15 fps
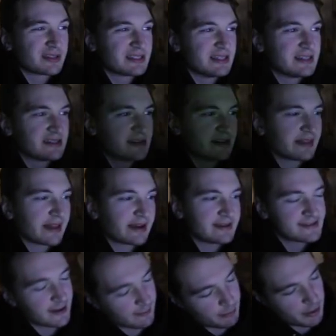the season. And then he
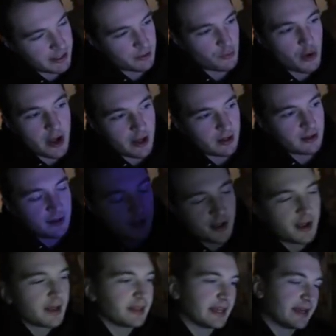started playing well,
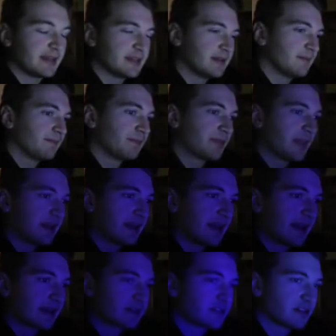and then he then he
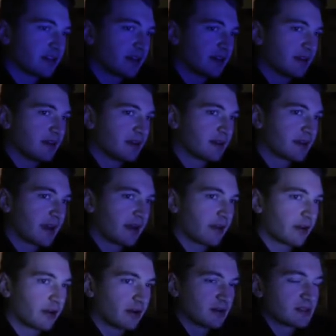actually got
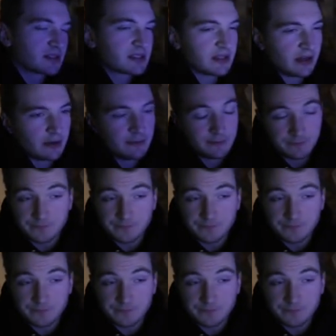hurt. So